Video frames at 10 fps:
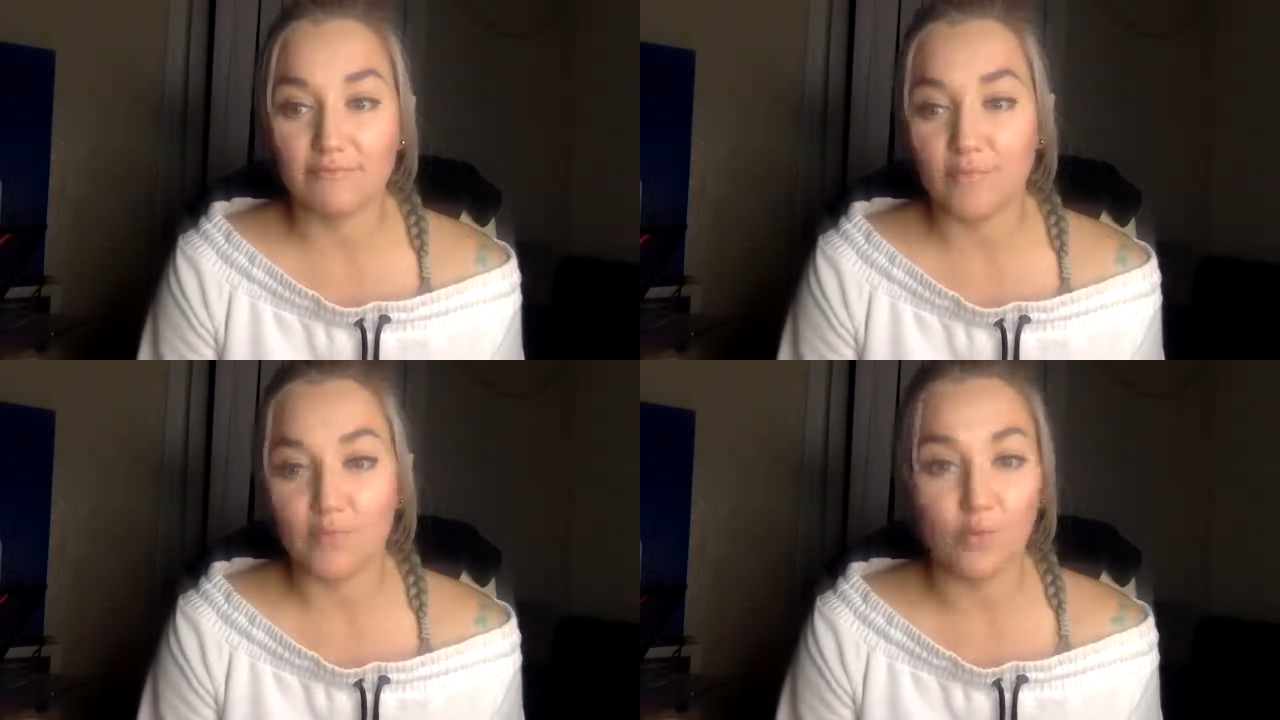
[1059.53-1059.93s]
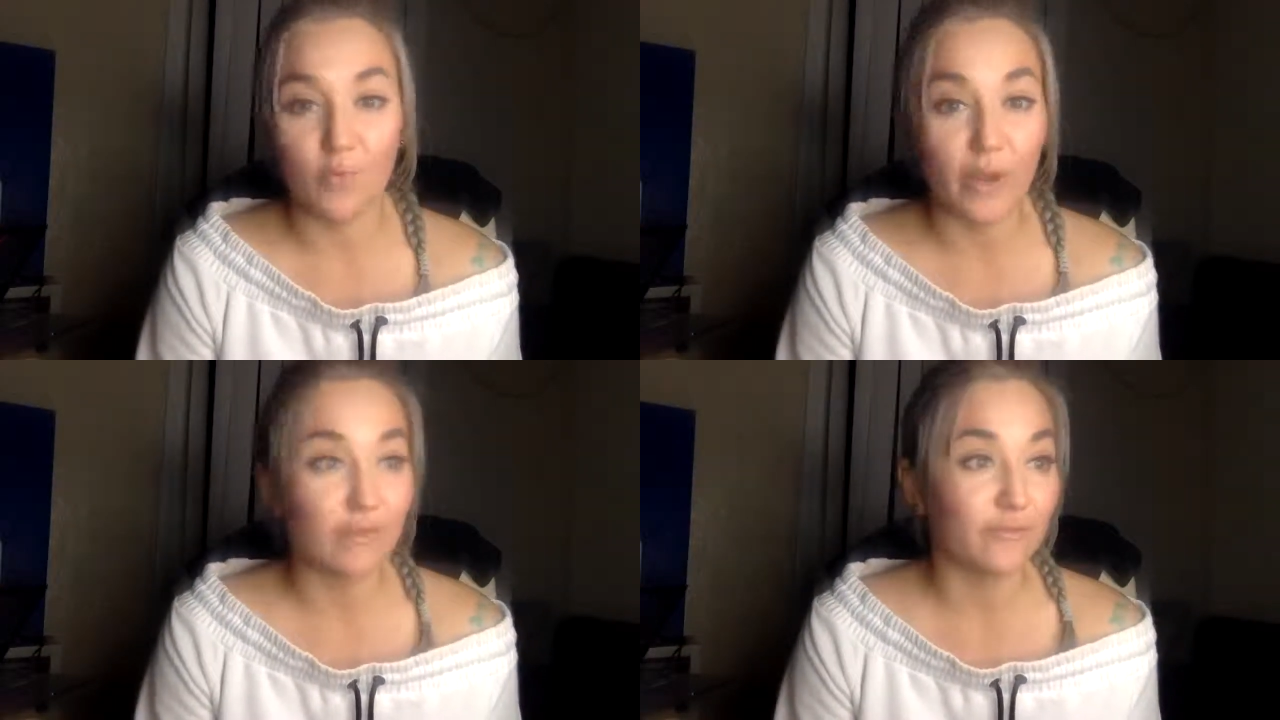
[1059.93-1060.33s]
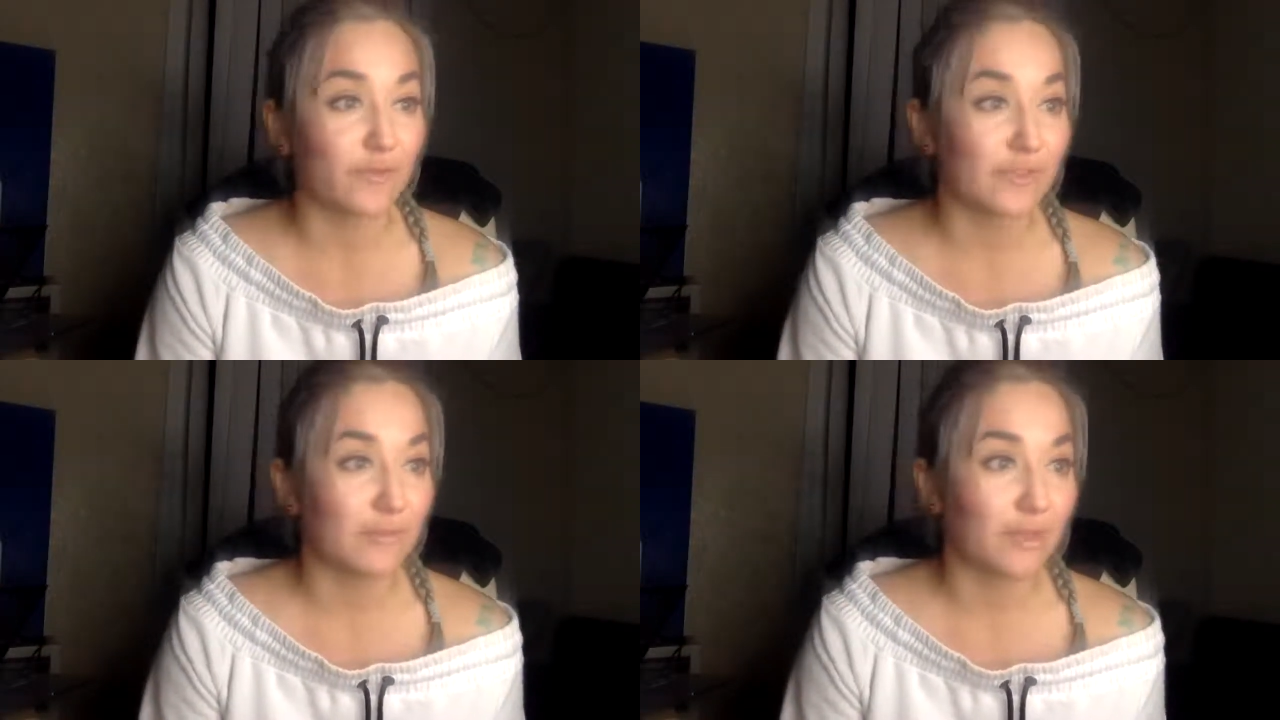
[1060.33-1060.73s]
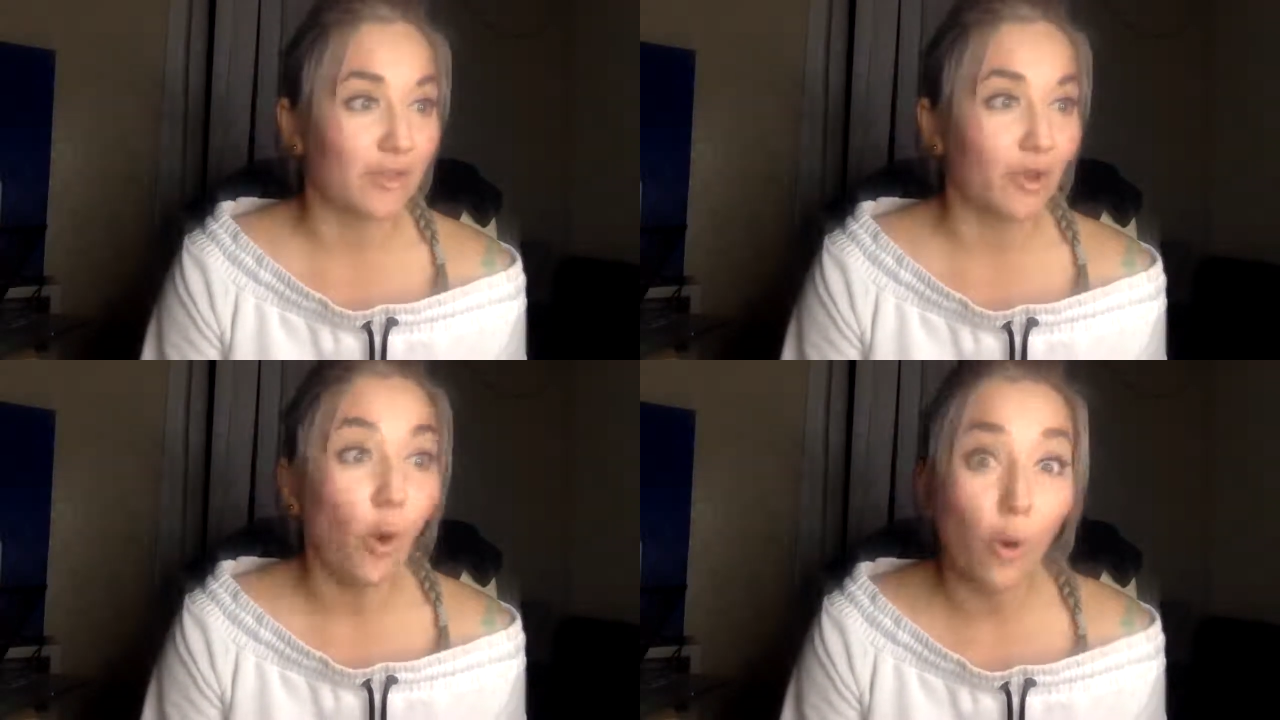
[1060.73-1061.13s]
you wait for
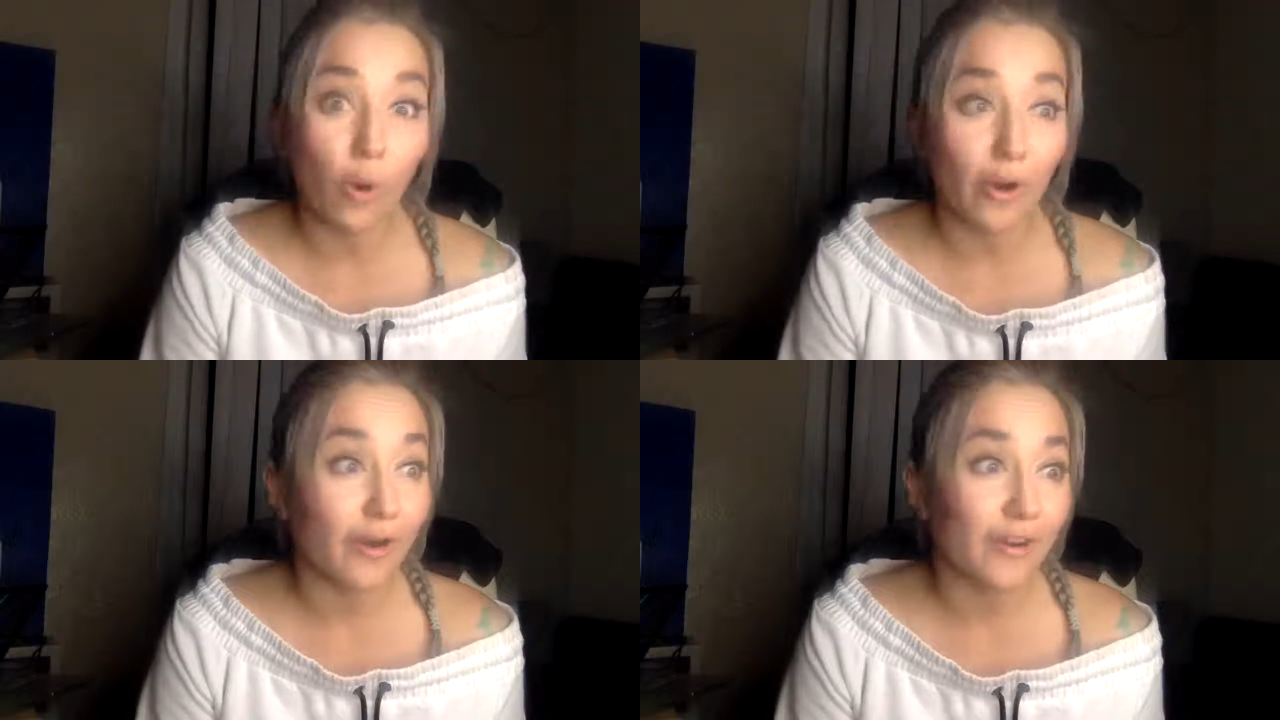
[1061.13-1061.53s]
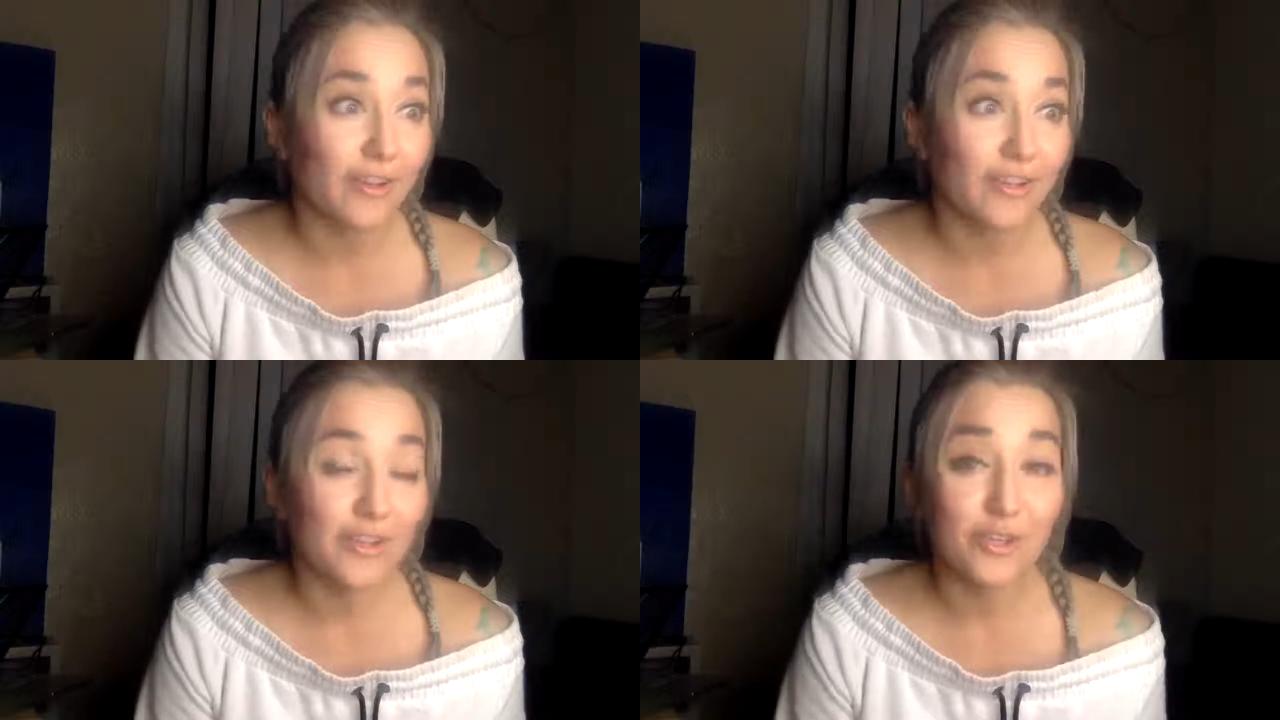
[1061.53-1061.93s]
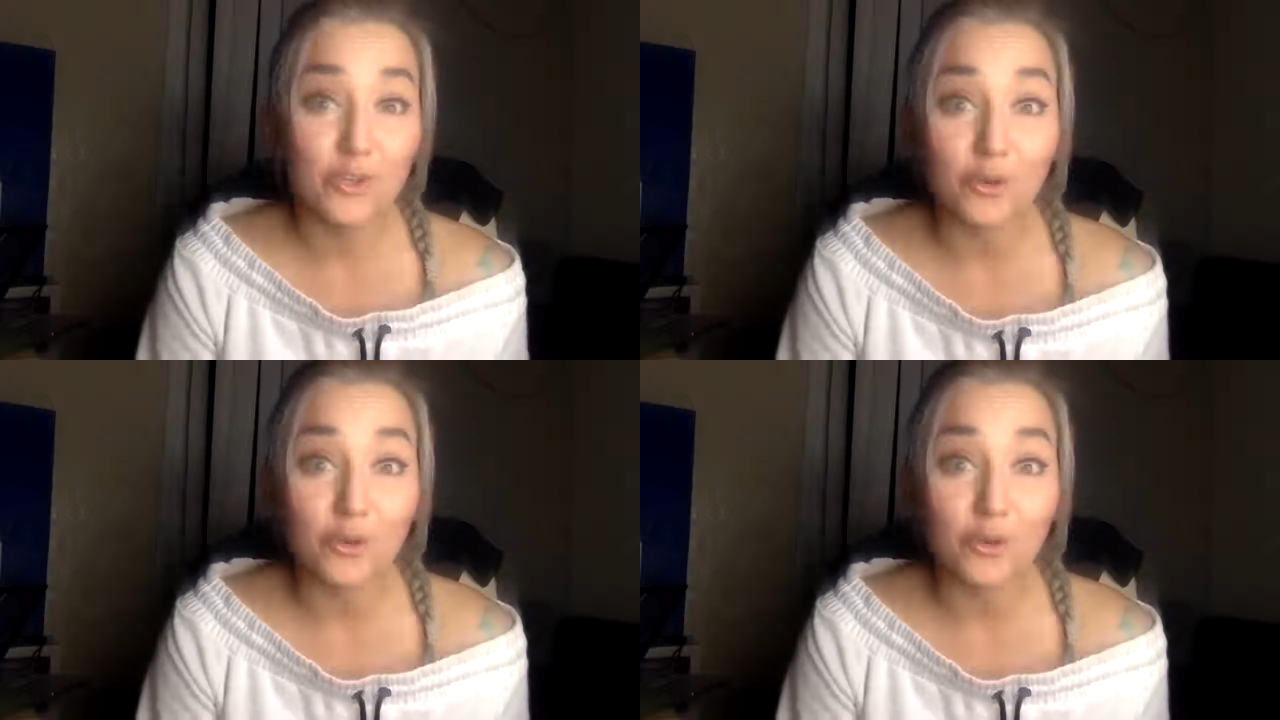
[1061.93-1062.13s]
something, or